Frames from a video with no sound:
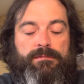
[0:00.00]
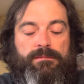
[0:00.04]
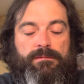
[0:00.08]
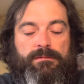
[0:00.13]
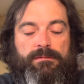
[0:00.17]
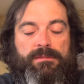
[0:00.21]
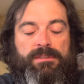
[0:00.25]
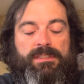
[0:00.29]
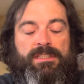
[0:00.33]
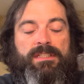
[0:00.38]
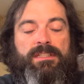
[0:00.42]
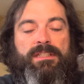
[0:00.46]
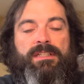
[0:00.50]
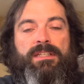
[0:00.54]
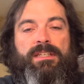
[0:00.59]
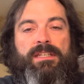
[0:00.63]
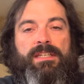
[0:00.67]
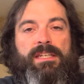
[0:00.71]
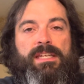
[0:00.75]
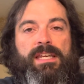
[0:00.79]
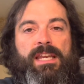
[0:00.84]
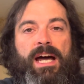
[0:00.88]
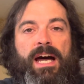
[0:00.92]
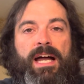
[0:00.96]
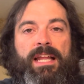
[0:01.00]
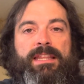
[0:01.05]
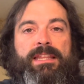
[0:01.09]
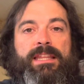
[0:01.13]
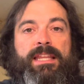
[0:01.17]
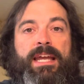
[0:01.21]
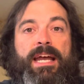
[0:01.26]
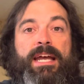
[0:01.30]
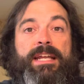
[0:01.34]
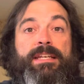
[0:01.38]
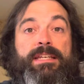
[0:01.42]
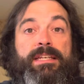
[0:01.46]
It's not
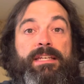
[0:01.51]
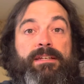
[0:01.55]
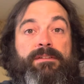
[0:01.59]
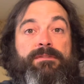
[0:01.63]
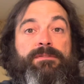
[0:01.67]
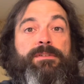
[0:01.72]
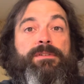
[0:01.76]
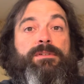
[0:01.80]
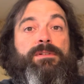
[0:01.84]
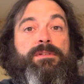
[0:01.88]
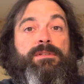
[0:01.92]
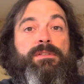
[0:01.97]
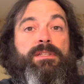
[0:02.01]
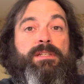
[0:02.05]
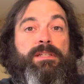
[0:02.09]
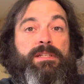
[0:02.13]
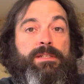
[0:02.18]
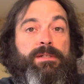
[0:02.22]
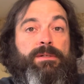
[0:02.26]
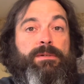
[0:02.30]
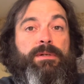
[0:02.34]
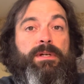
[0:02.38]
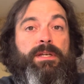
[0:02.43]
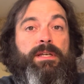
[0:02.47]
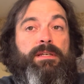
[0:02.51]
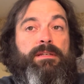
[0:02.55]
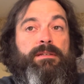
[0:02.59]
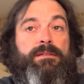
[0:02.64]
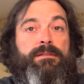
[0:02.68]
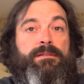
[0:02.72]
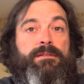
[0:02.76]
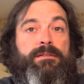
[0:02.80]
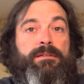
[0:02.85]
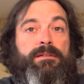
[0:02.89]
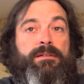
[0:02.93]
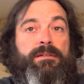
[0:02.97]
that difficult to do it.
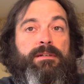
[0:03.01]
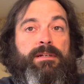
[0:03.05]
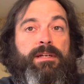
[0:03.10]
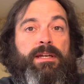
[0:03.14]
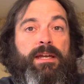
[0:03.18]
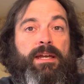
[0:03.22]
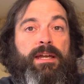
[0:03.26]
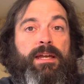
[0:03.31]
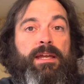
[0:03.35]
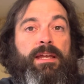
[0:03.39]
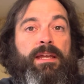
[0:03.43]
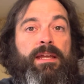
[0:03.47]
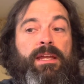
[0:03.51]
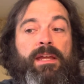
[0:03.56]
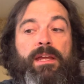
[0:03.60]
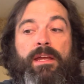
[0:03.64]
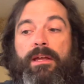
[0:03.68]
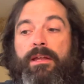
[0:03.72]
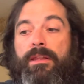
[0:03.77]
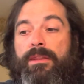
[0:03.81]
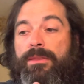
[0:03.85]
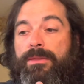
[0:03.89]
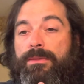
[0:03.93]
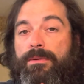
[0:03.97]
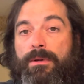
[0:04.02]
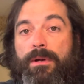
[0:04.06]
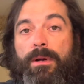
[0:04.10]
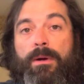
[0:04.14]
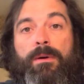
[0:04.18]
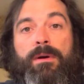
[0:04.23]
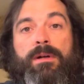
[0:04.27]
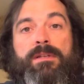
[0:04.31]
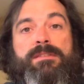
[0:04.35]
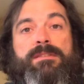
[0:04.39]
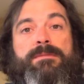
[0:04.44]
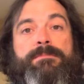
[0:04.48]
Okay.
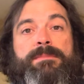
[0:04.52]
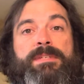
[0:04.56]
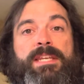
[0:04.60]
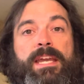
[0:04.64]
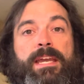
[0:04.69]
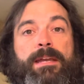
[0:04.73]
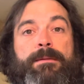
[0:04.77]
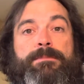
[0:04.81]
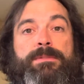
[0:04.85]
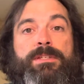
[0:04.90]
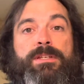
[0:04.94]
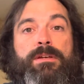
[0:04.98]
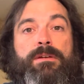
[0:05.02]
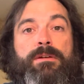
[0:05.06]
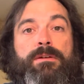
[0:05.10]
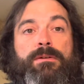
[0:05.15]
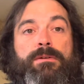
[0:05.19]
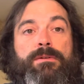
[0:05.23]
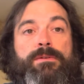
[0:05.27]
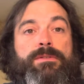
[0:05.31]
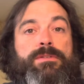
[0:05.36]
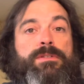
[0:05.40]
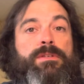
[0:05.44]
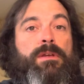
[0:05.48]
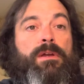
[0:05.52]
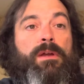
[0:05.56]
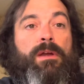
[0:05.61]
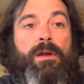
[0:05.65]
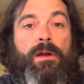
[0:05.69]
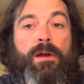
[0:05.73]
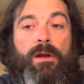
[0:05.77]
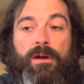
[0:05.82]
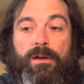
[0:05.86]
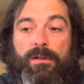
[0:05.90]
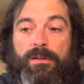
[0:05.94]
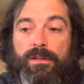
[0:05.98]
Throw on some damn tunes,
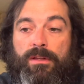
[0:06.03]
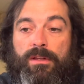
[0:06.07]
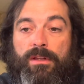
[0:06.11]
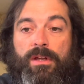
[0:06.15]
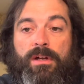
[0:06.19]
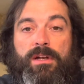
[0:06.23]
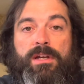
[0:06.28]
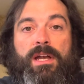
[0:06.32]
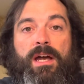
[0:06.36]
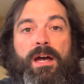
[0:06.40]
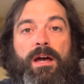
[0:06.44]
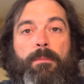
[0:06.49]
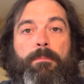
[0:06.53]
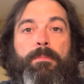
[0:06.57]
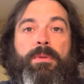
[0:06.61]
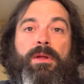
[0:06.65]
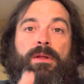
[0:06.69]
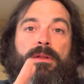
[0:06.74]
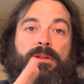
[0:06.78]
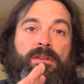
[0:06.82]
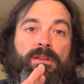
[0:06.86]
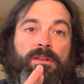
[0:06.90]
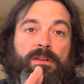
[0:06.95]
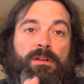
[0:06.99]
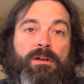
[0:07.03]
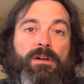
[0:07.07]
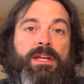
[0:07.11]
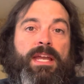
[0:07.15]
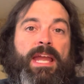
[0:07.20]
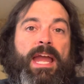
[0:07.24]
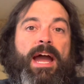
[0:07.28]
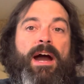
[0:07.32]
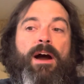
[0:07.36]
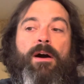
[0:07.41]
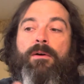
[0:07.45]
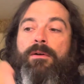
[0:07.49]
look up, look
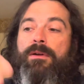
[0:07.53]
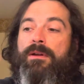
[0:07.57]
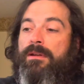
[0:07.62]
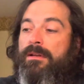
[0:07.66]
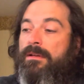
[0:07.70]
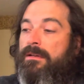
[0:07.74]
out,